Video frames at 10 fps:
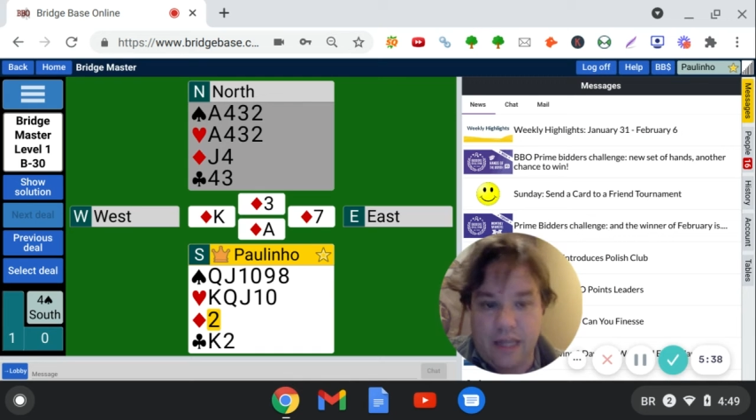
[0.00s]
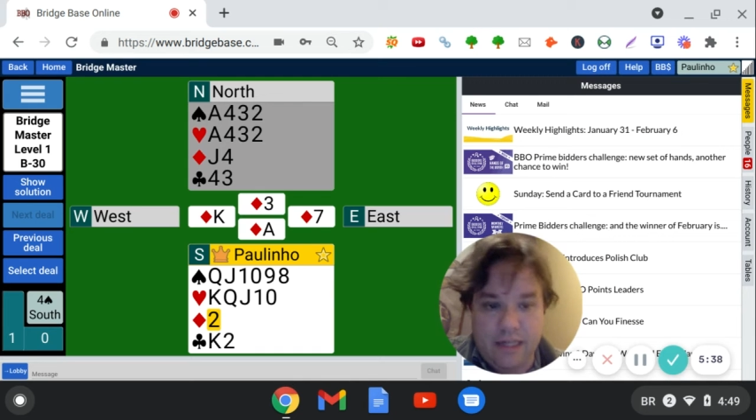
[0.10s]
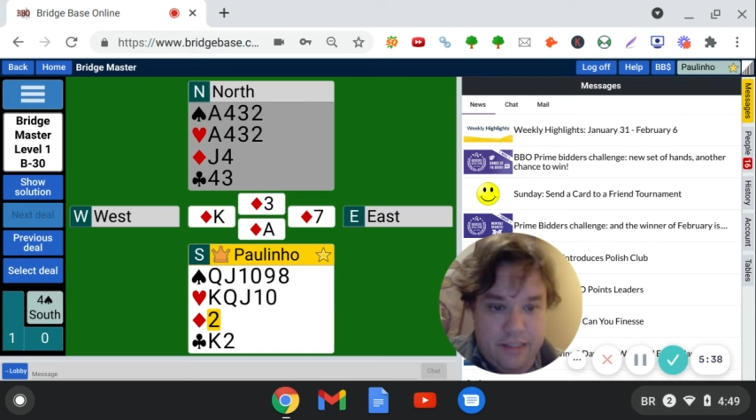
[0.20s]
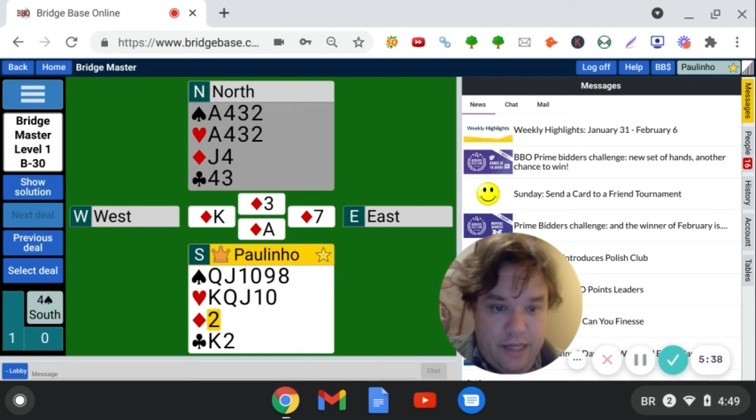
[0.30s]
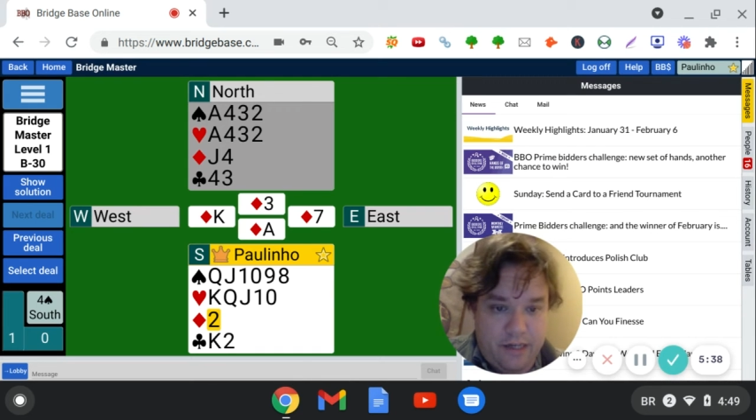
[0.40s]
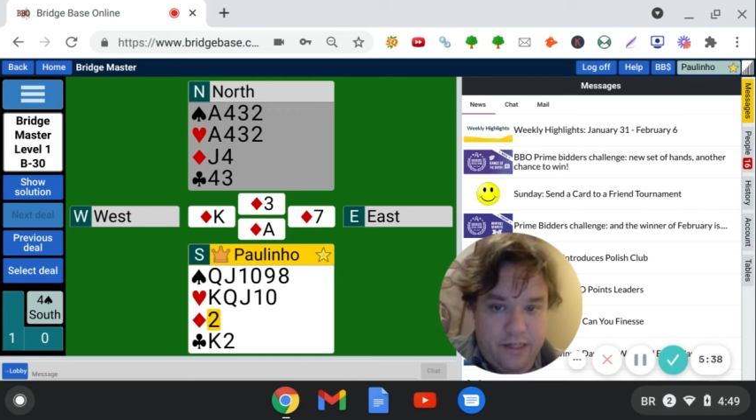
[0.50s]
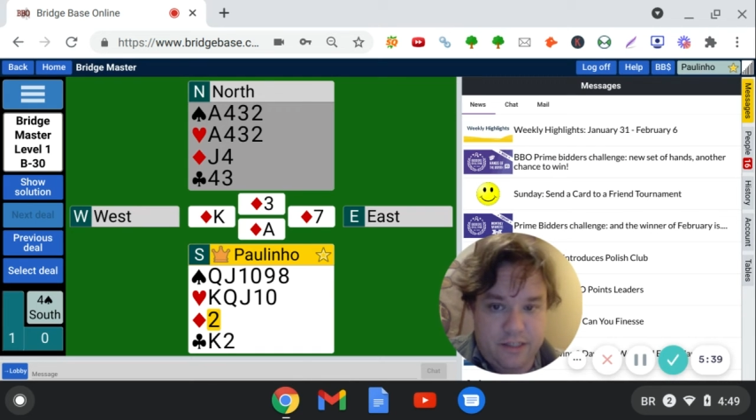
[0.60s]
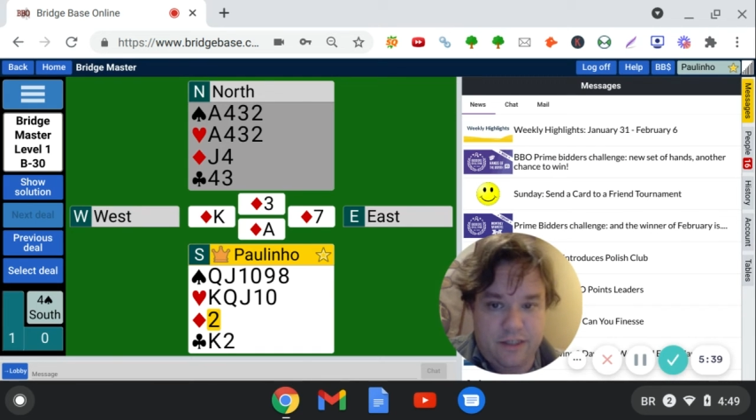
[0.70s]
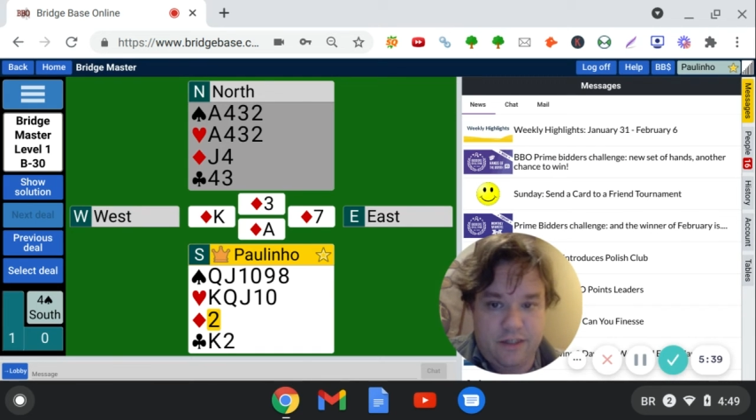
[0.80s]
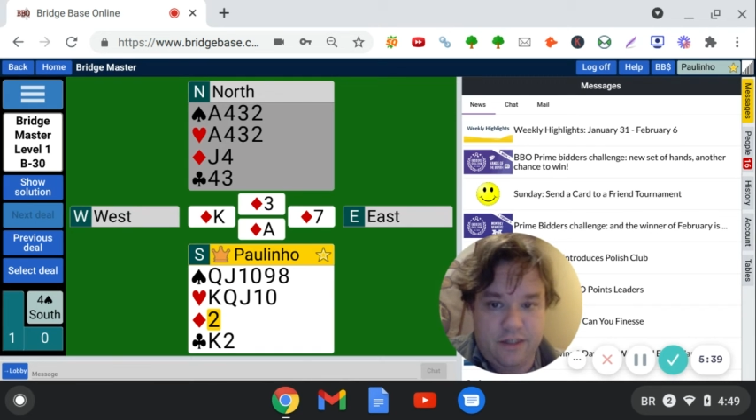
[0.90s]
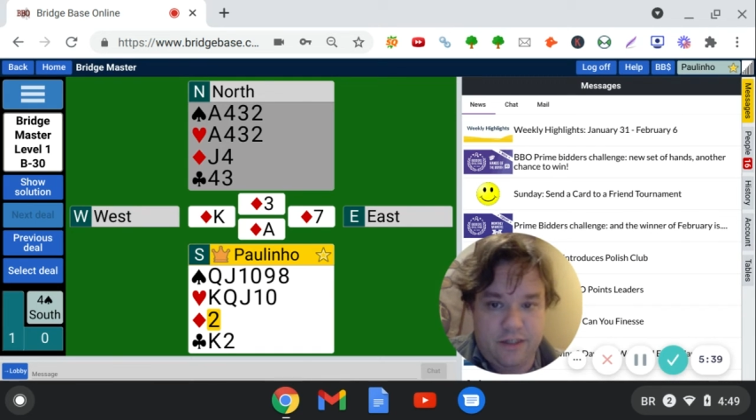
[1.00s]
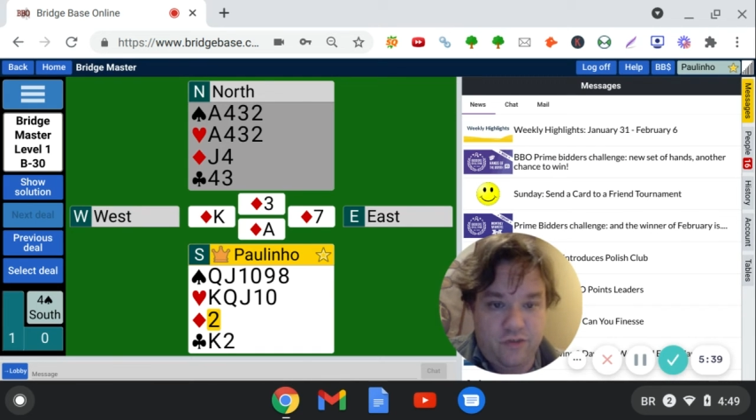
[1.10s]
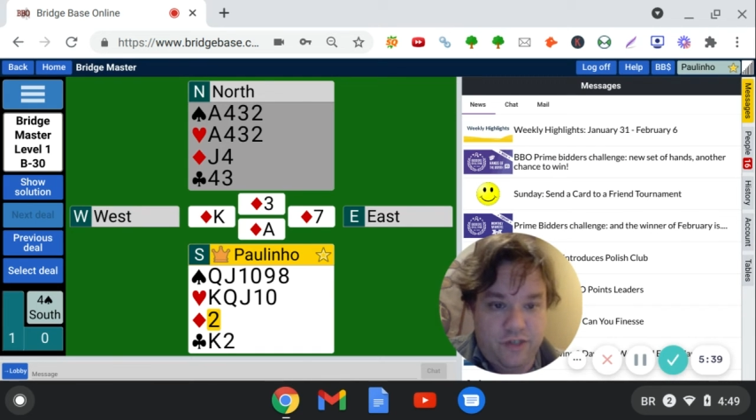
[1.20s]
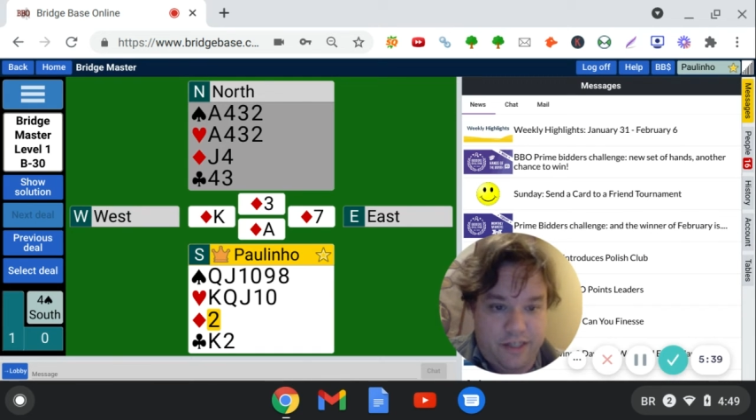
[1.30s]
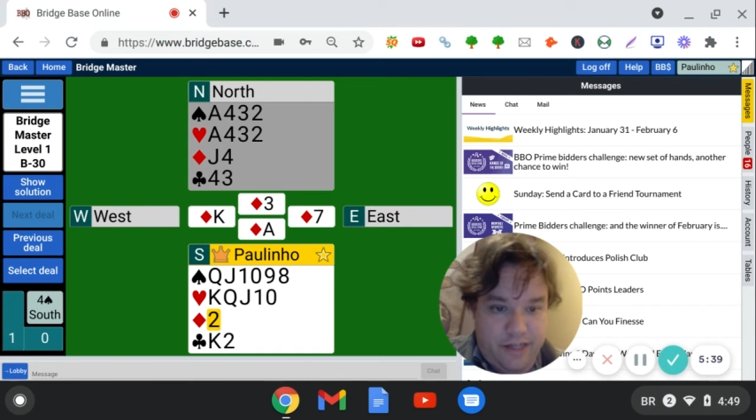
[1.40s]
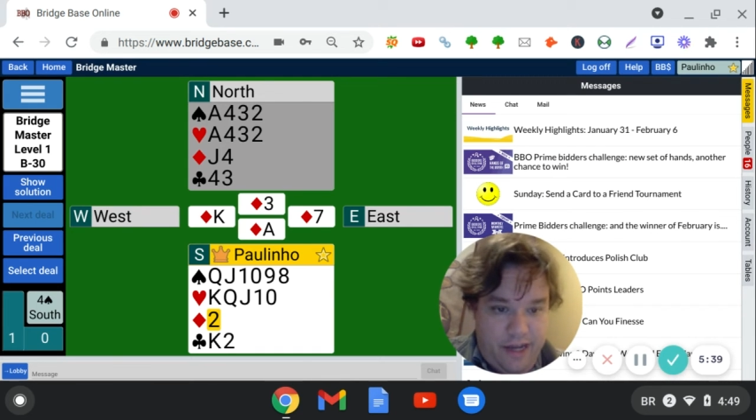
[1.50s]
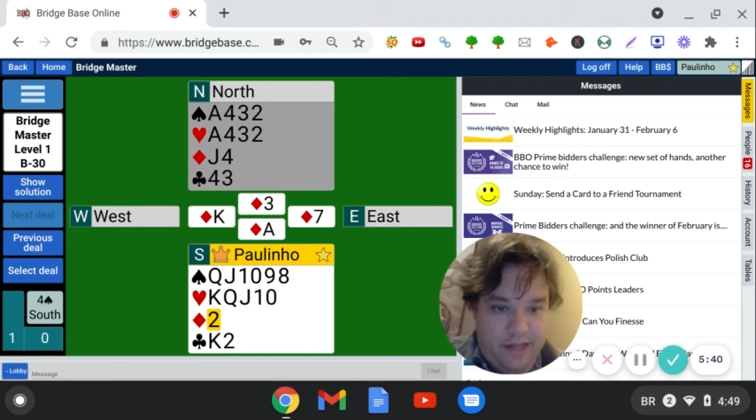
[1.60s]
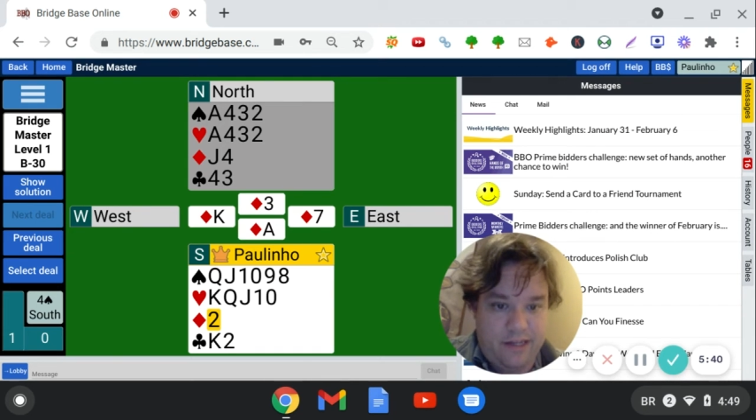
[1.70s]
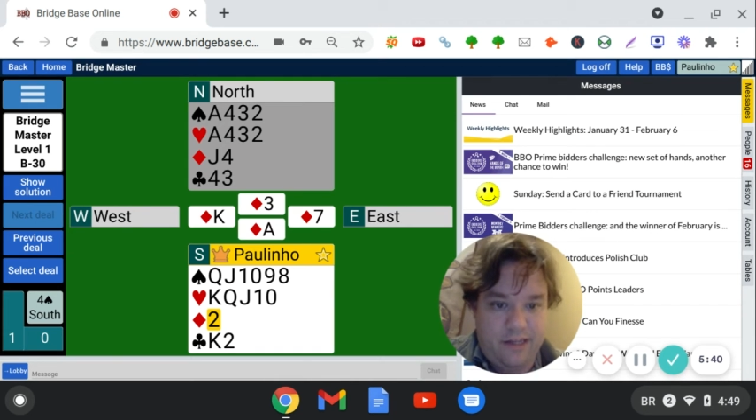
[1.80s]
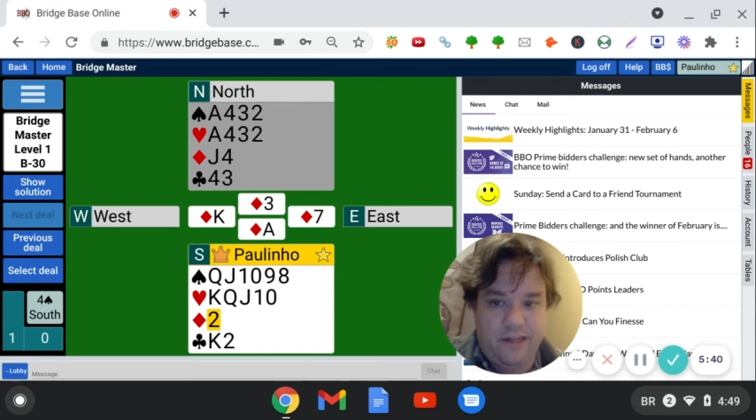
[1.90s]
and the second is losing the
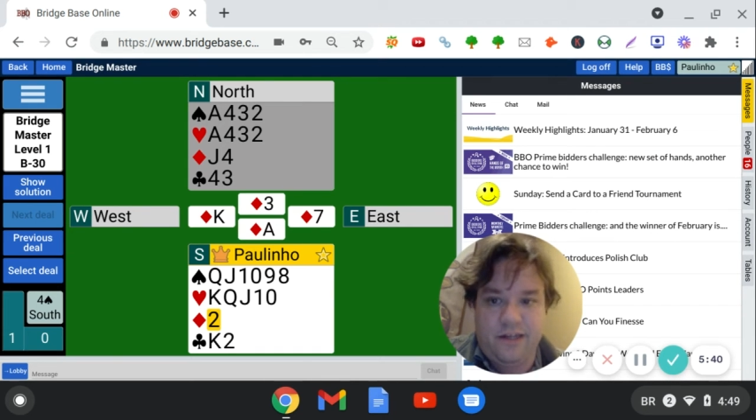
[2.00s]
hand